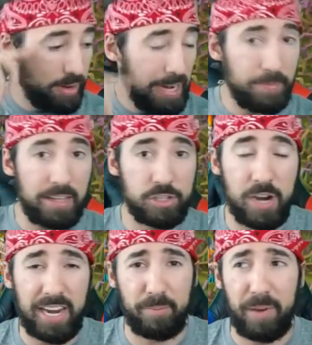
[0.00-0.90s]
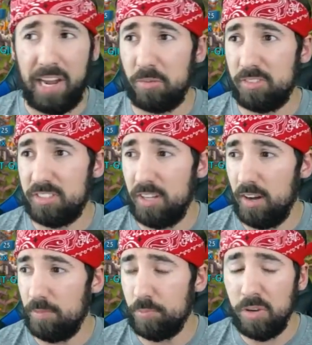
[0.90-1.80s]
that dragon battle was
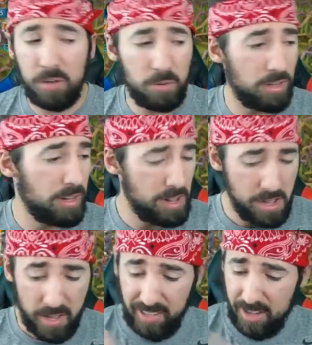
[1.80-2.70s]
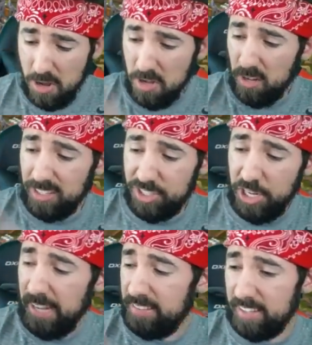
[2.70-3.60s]
tough, bro.
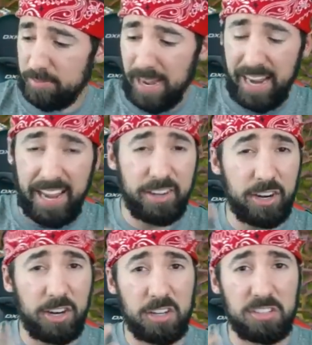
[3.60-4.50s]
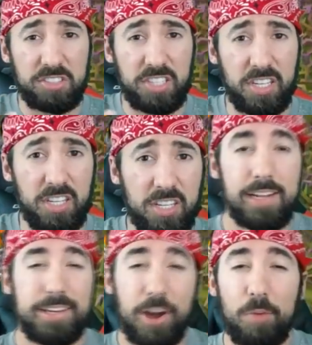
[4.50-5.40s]
Jesus, my hand hurts.
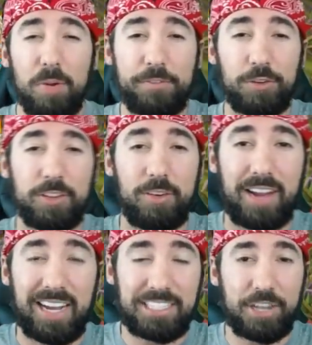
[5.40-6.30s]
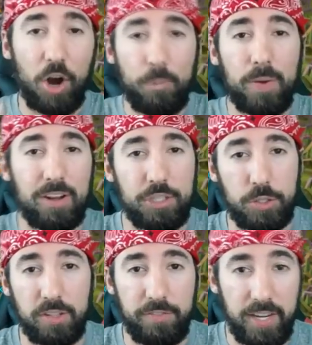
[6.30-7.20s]
No, but for real though, guys, hope y'all enjoyed
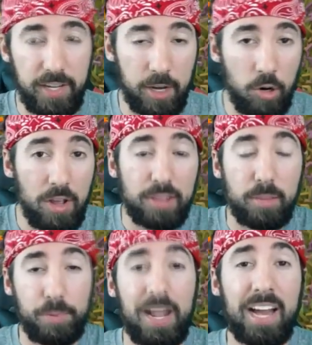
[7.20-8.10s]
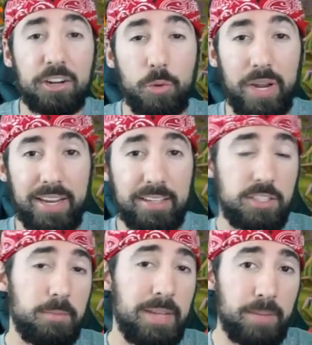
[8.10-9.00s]
the video. The Blackwing,
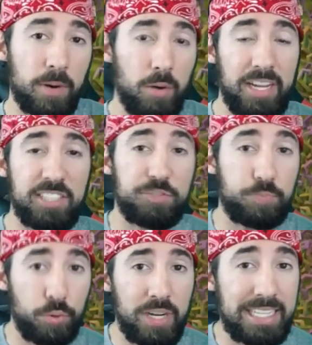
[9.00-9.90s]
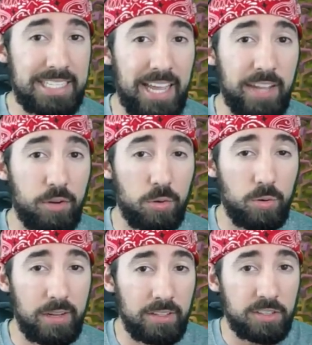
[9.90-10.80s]
to me, bro, he's pretty dang cool.
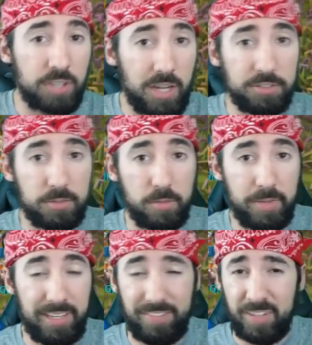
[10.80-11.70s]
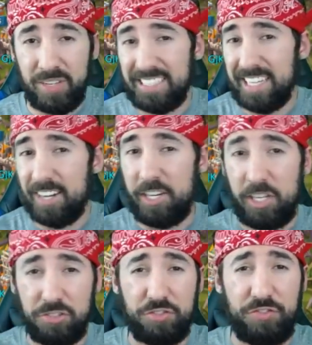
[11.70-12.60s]
He looks awesome to me, even though he's got a
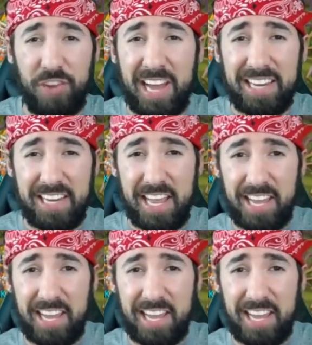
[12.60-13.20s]
huge fat neck